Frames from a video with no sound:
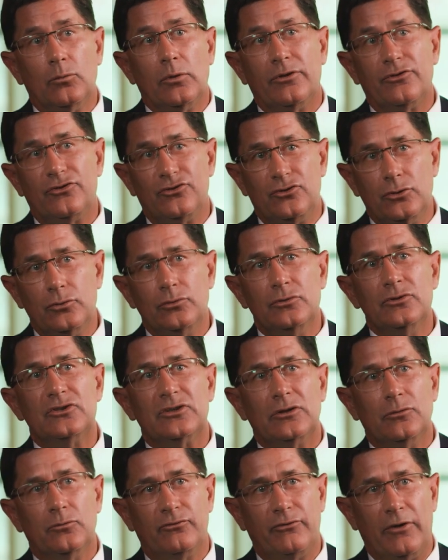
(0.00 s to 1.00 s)
with
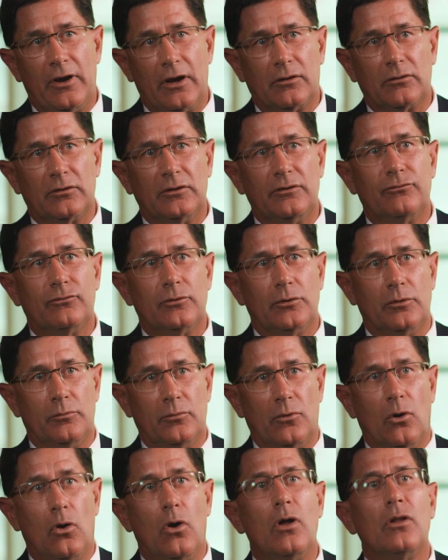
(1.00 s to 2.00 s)
students and faculty
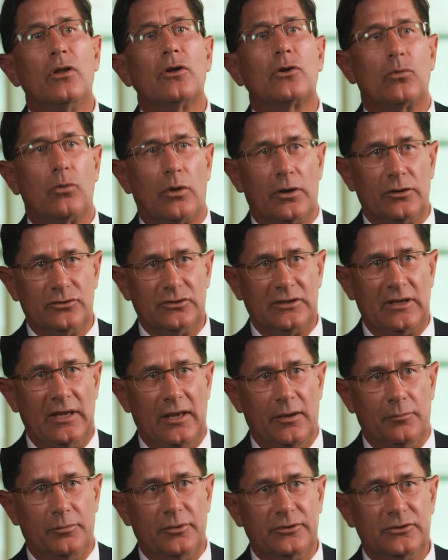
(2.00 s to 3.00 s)
from all across
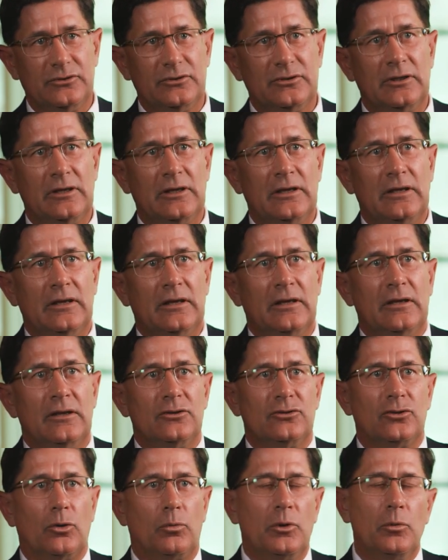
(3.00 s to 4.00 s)
campus.
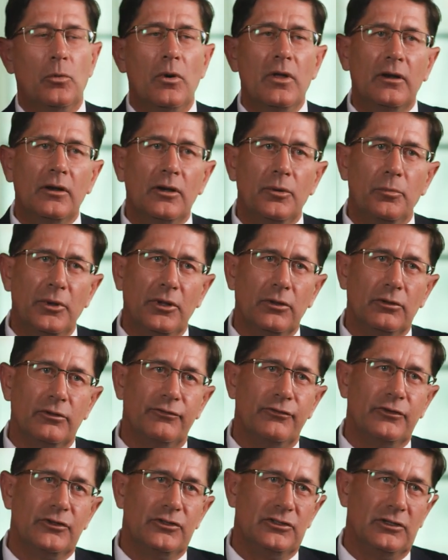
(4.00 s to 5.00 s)
So we wanted to build
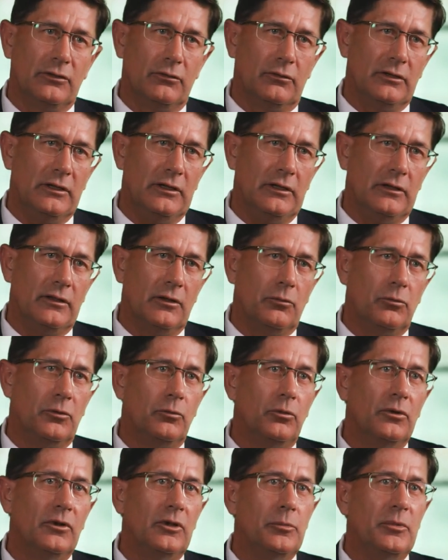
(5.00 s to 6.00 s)
a facility that
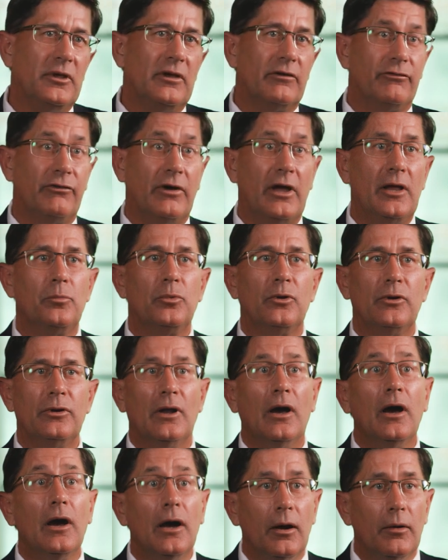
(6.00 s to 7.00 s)
would really be a
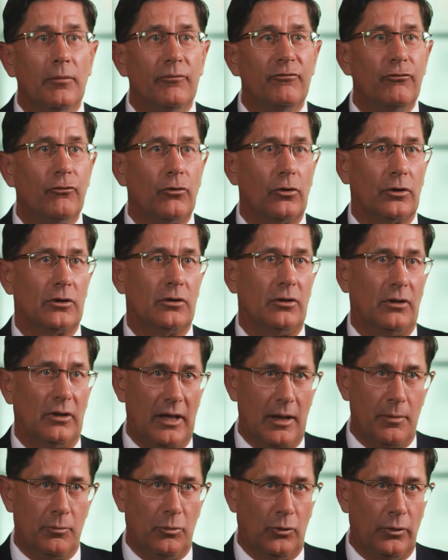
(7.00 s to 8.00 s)
vibrant hub for
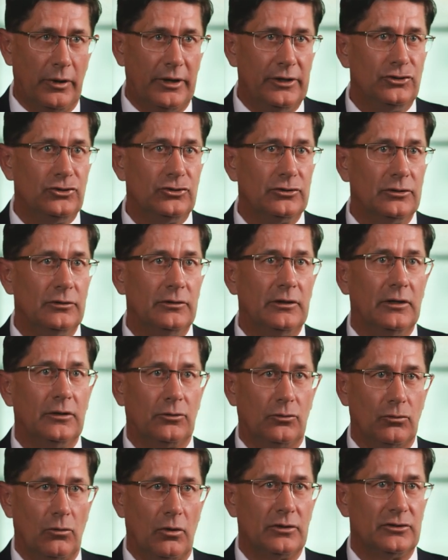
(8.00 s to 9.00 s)
collaboration
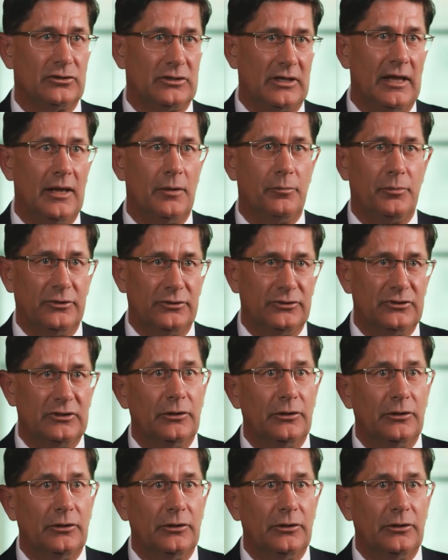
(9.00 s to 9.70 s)
and cross-campus